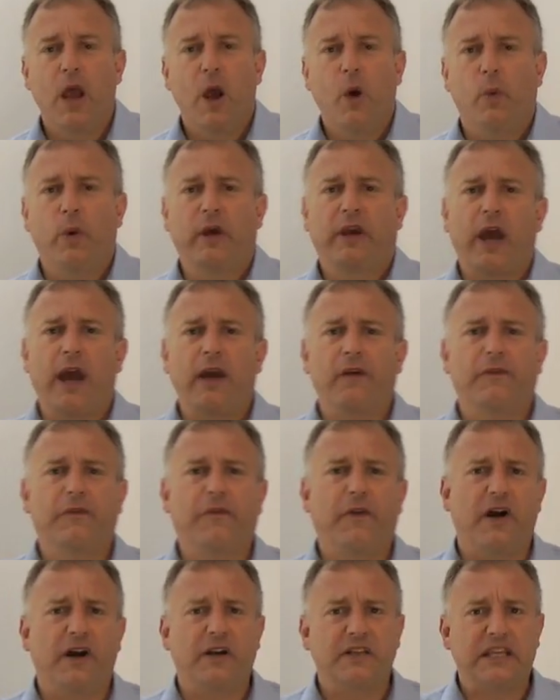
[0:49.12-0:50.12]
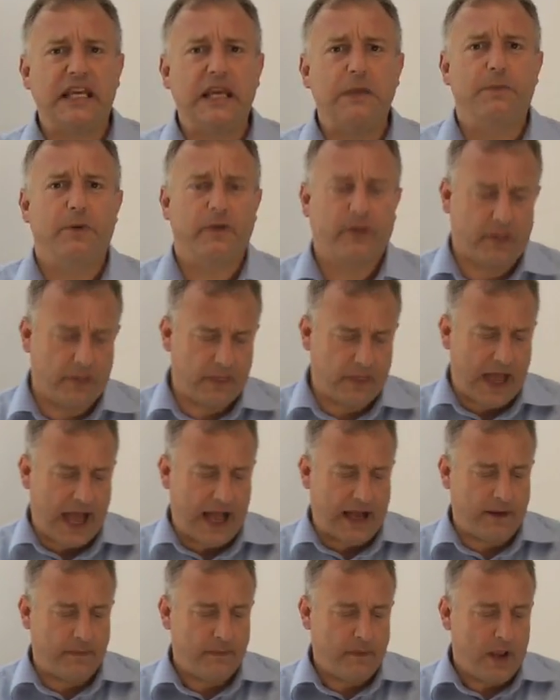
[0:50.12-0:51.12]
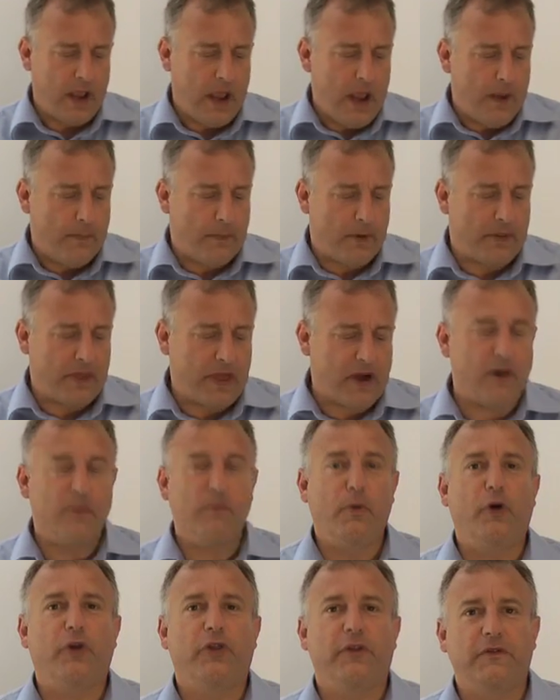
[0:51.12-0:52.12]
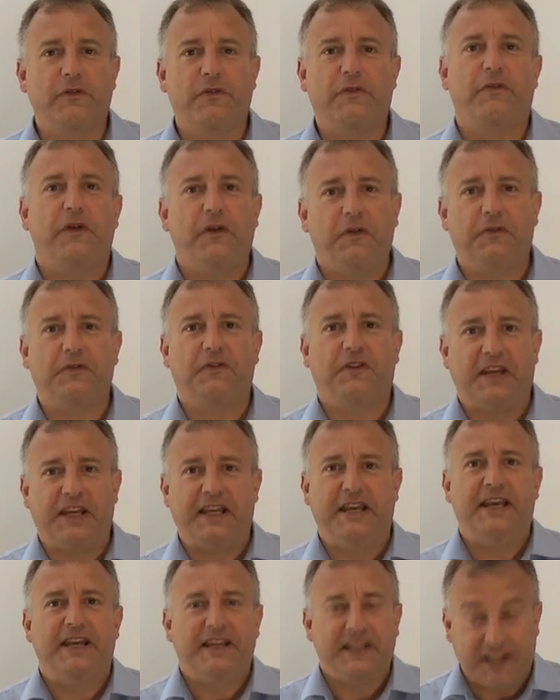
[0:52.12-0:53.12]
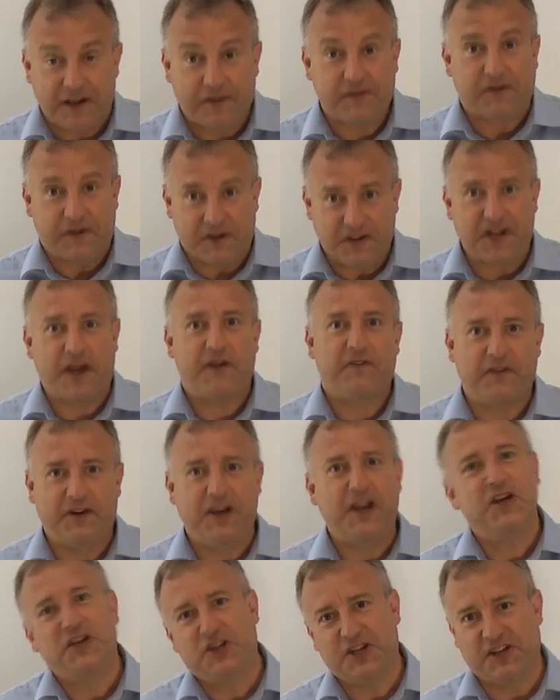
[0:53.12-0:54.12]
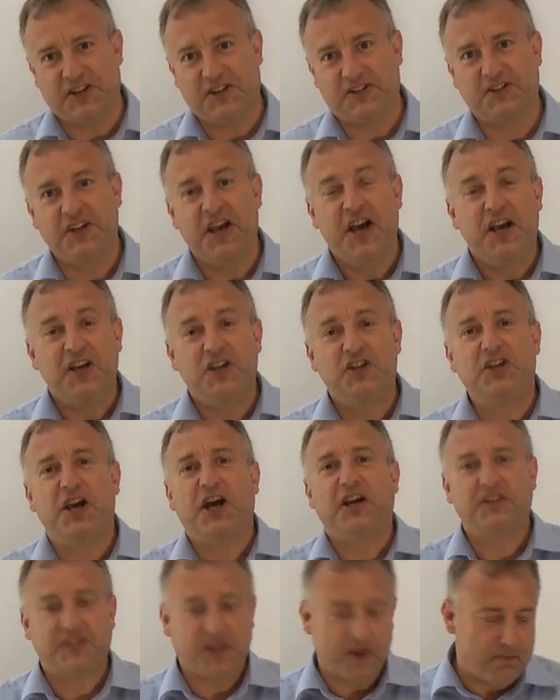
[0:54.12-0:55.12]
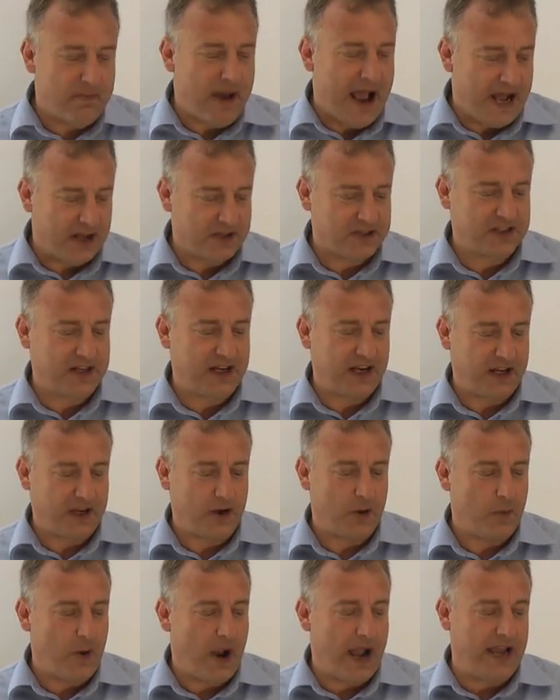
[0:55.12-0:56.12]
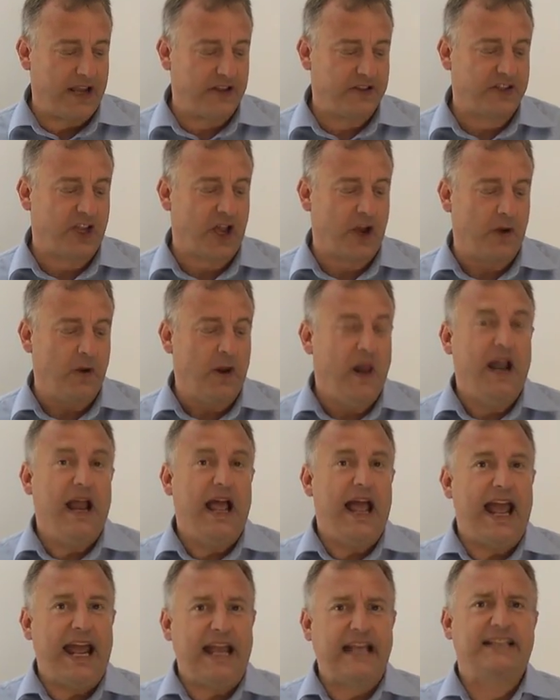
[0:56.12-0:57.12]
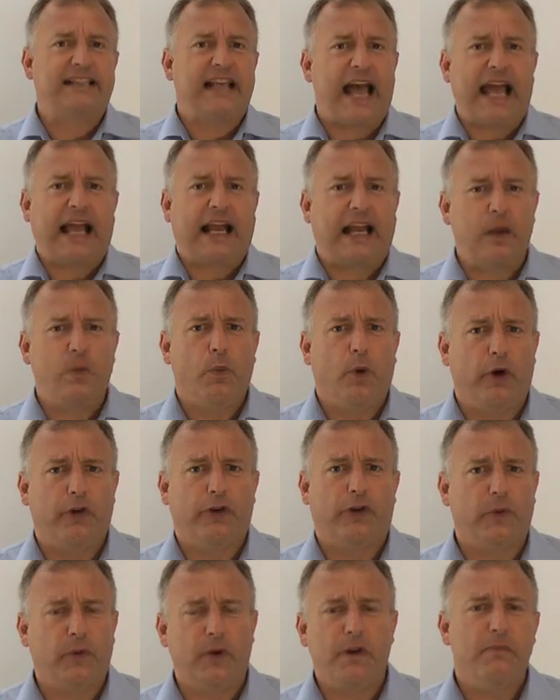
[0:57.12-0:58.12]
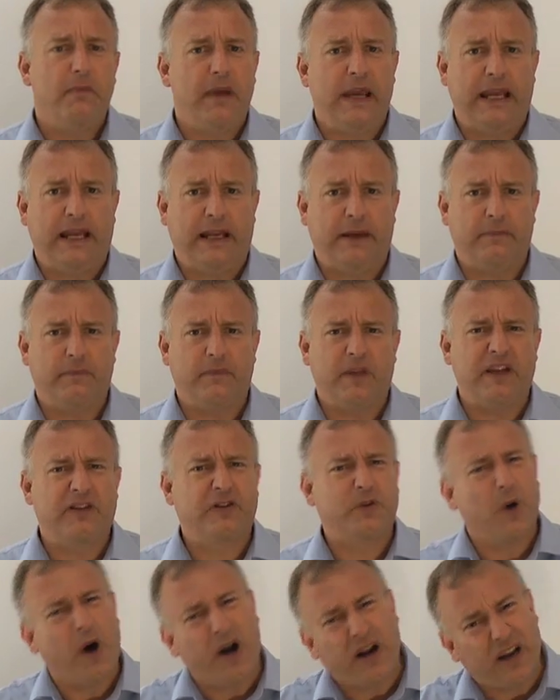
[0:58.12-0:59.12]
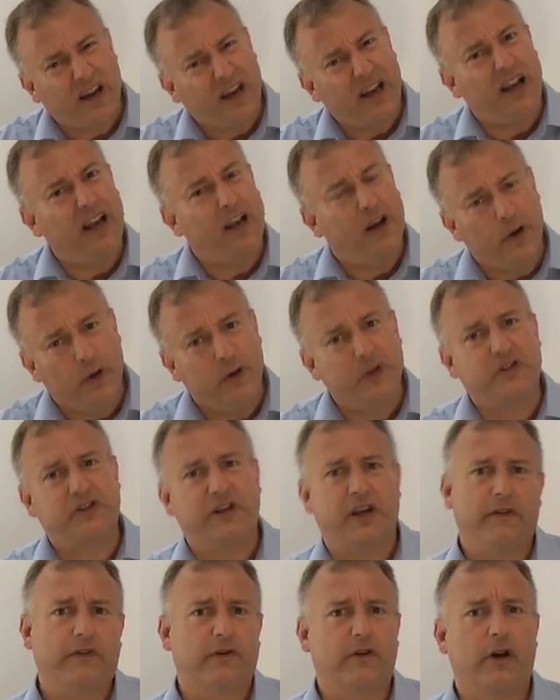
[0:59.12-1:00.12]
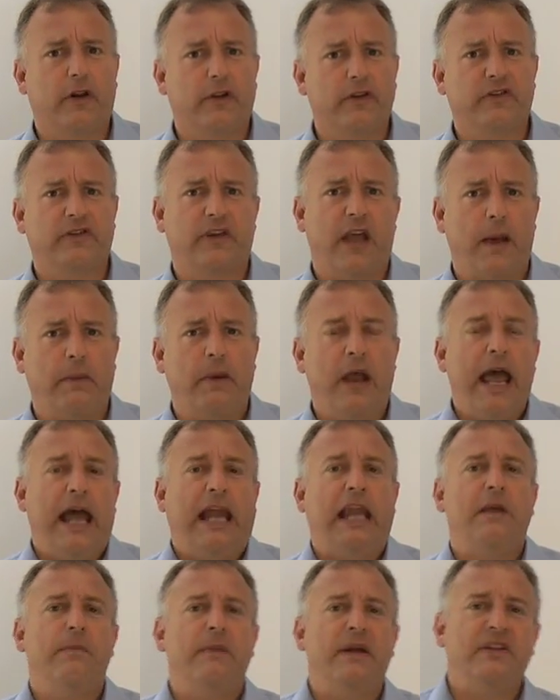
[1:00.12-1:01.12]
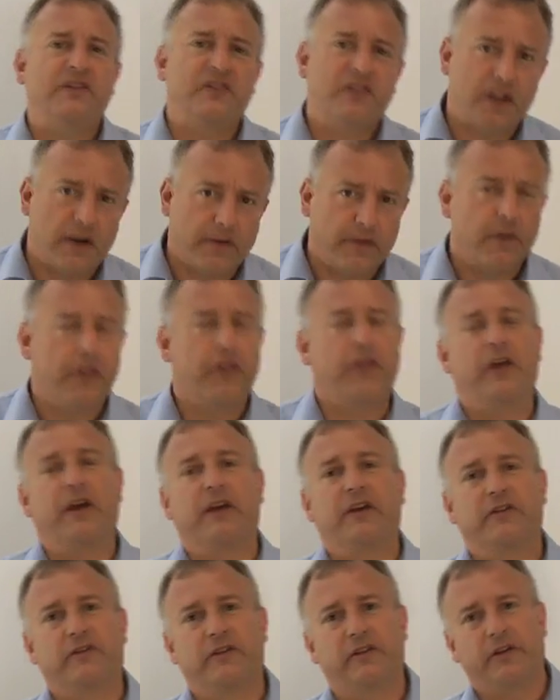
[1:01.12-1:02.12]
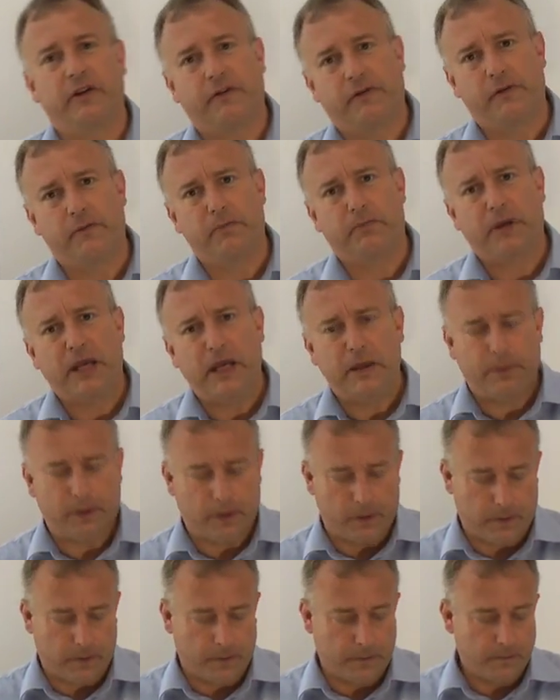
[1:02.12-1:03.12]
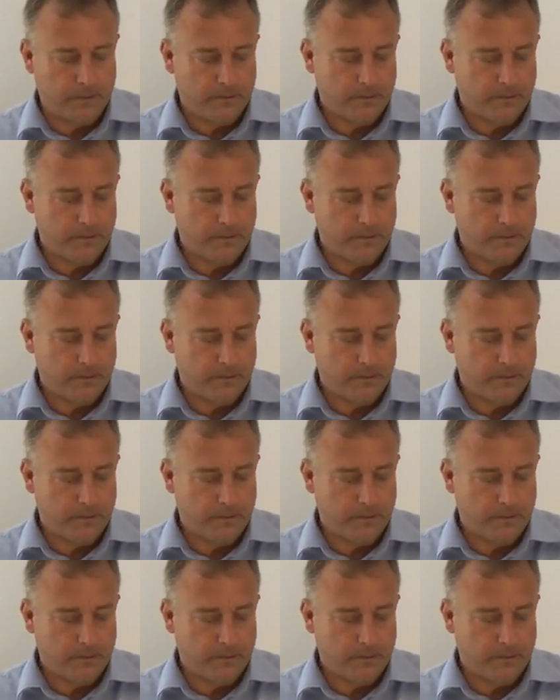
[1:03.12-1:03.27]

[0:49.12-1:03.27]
We're going far deeper than that, but there are more than 50 different definitions just a mouse click away. So exactly what do we mean? It's quite an elusive concept, and it means different things to different people.